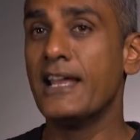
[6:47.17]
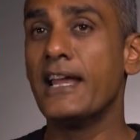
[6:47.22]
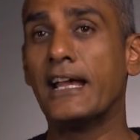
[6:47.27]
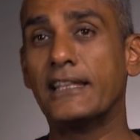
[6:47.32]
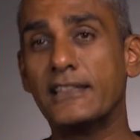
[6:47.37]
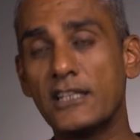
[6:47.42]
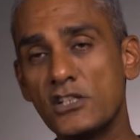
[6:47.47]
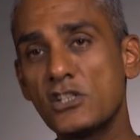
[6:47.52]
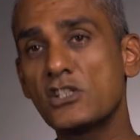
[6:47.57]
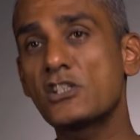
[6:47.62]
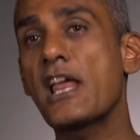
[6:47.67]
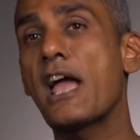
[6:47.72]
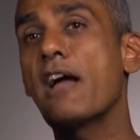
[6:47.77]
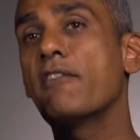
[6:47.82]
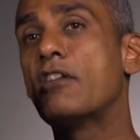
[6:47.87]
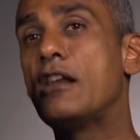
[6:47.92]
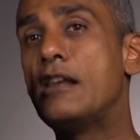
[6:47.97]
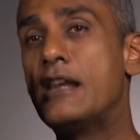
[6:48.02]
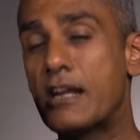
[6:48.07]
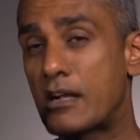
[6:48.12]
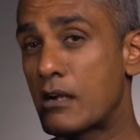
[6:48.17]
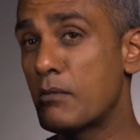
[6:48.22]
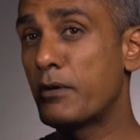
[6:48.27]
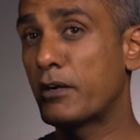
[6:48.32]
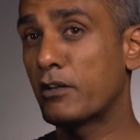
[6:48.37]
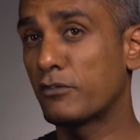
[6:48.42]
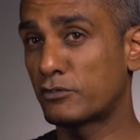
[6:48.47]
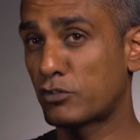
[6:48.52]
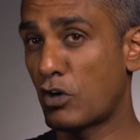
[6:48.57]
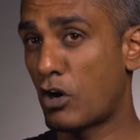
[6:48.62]
and then just have a little
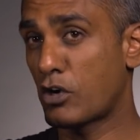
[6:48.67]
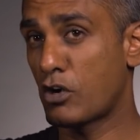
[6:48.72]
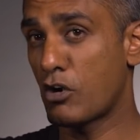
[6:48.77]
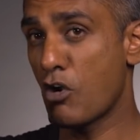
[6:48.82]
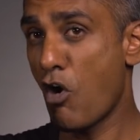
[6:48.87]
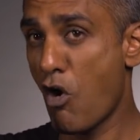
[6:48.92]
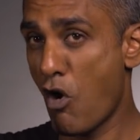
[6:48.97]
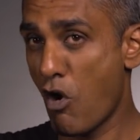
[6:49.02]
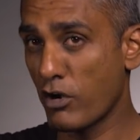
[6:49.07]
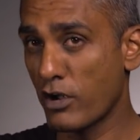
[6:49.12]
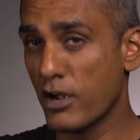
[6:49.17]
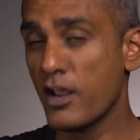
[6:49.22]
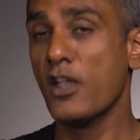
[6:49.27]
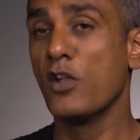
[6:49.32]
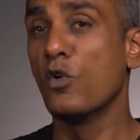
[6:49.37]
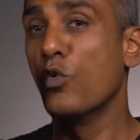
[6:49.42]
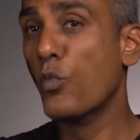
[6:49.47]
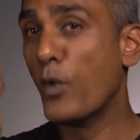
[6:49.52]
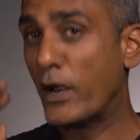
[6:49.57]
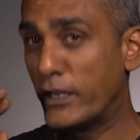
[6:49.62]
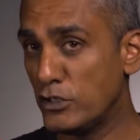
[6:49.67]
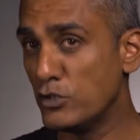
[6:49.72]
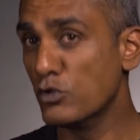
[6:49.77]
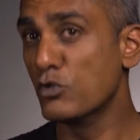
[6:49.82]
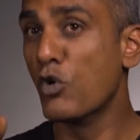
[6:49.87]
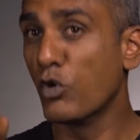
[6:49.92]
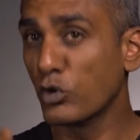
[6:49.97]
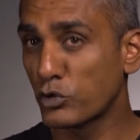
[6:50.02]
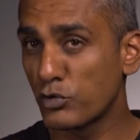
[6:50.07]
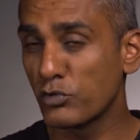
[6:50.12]
bit of throttle on when you
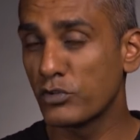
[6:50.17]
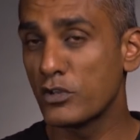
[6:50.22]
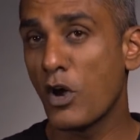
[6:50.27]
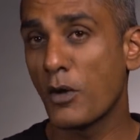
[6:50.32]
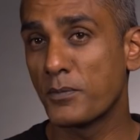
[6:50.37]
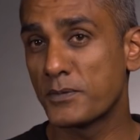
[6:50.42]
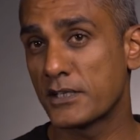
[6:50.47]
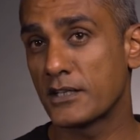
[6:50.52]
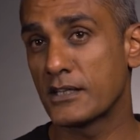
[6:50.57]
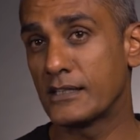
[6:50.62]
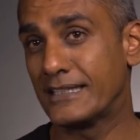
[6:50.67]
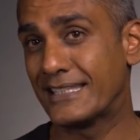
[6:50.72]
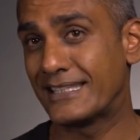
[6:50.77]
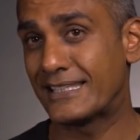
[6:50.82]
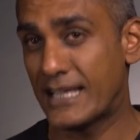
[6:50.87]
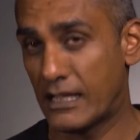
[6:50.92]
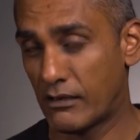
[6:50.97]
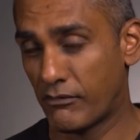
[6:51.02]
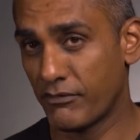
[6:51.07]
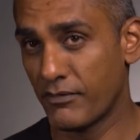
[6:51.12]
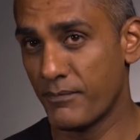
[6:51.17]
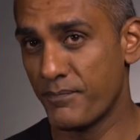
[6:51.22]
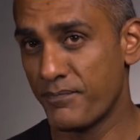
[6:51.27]
go through the obstacle itself.